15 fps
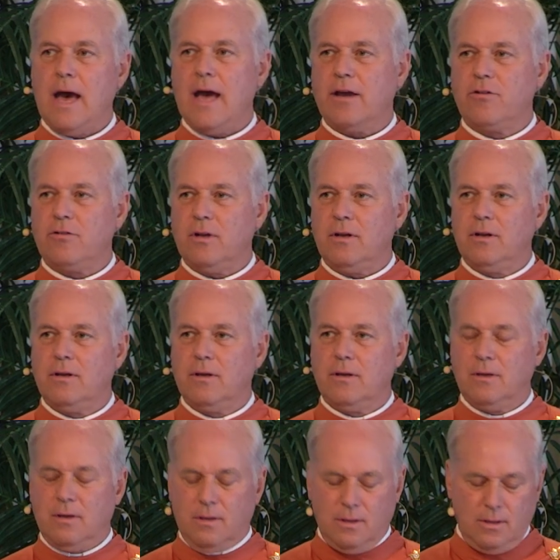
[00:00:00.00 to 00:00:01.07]
action,
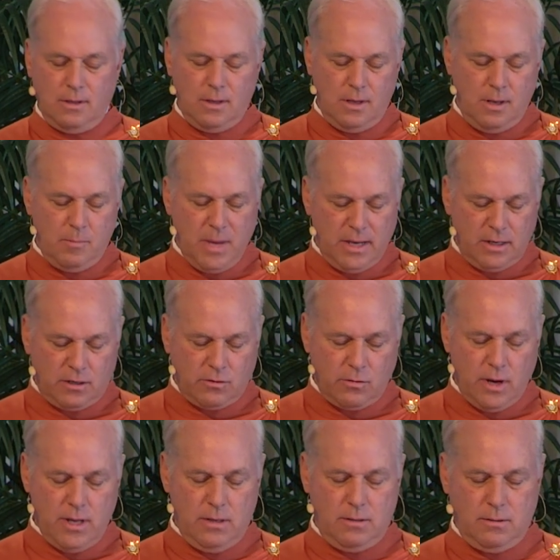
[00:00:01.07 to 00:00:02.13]
and make it
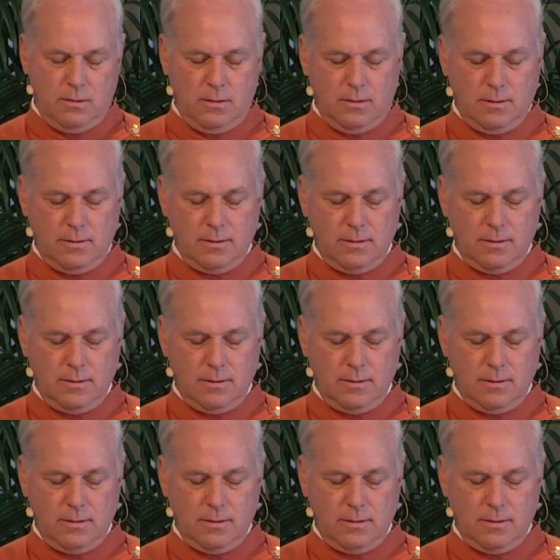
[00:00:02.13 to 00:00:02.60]
great.